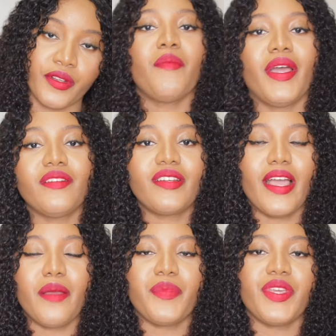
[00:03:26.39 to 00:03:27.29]
The
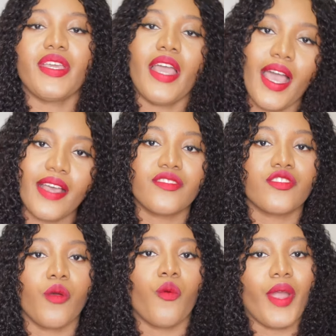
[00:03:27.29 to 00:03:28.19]
Manuka B has
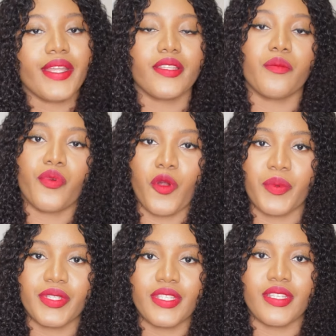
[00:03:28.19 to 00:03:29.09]
some whitening
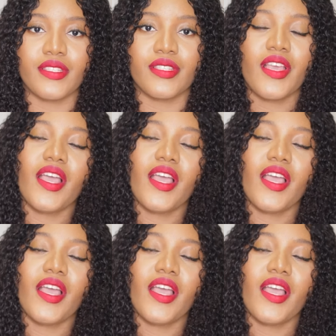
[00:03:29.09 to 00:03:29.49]
properties